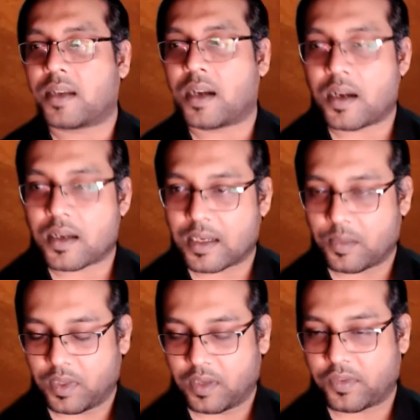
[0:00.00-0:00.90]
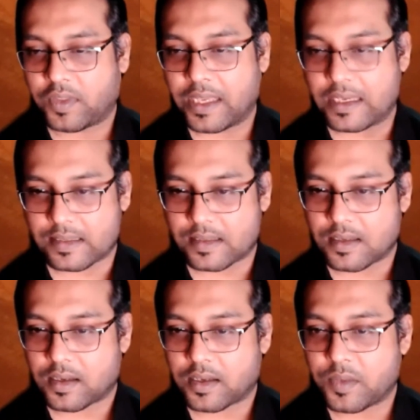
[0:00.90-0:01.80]
a couple of things.
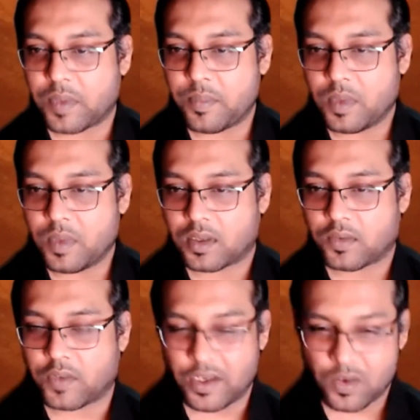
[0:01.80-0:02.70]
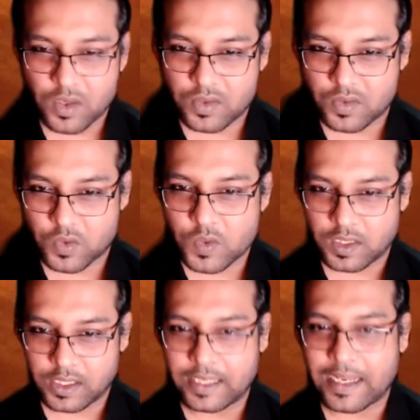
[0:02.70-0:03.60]
Remember, when you are
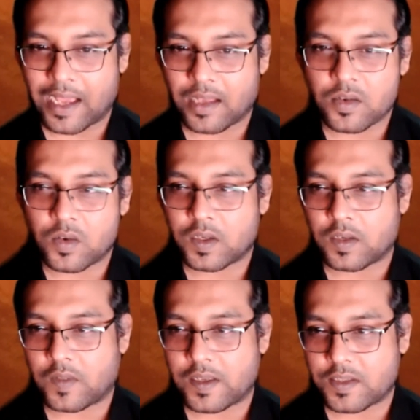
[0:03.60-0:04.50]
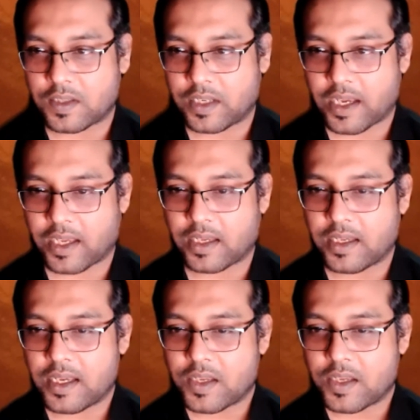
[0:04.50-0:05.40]
choosing an algo in InvestorAi,
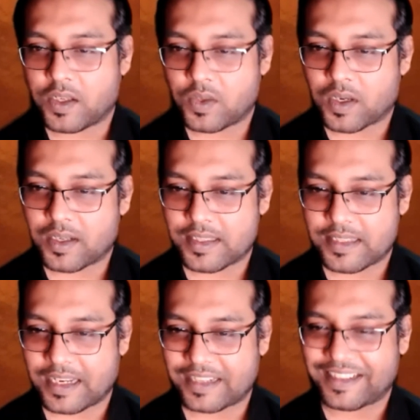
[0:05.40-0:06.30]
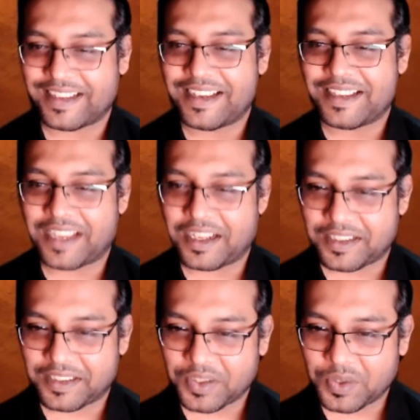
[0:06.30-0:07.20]
you need to understand
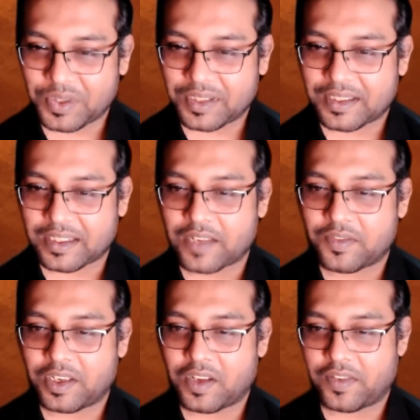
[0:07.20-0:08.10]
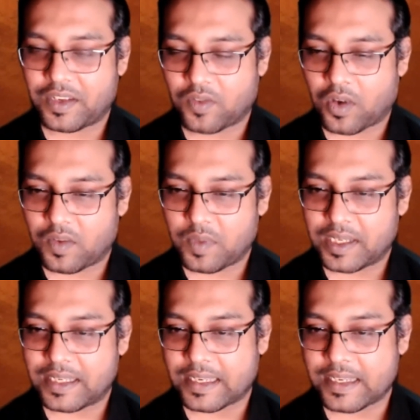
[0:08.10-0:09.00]
that, you know, the level of
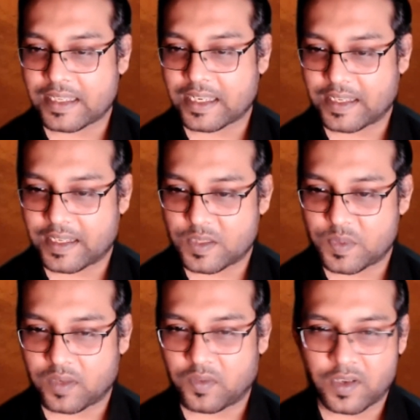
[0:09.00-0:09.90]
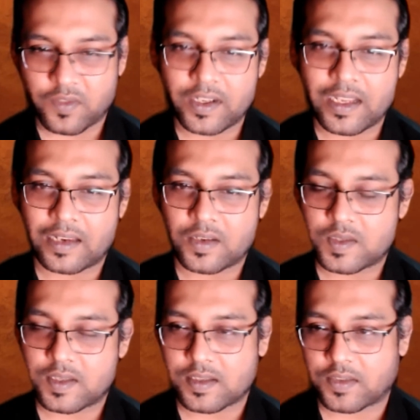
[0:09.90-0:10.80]
involvement and engagement for different
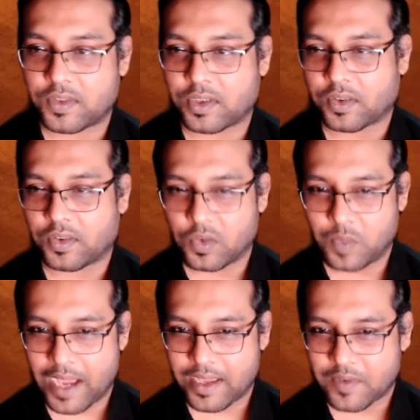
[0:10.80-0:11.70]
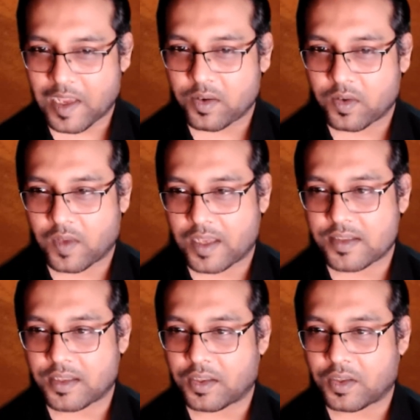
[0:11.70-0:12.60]
algos is different. You buy a value
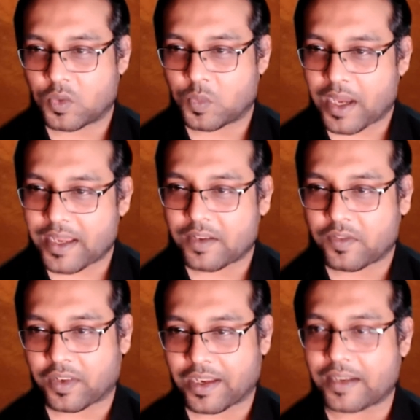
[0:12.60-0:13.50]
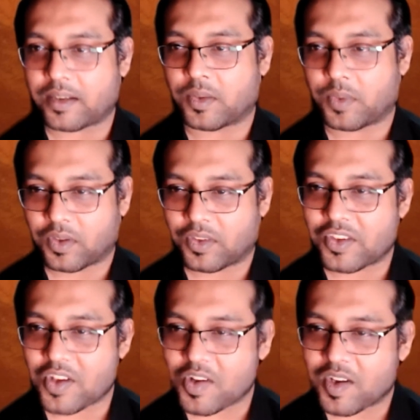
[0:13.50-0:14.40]
investing, you buy and forget because
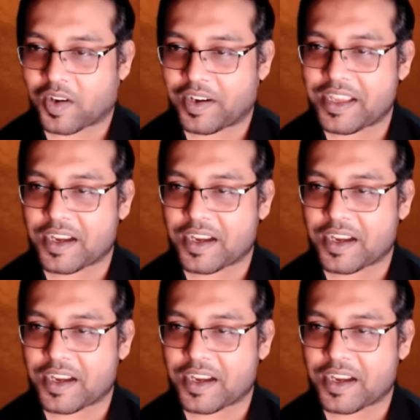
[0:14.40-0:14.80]
it's already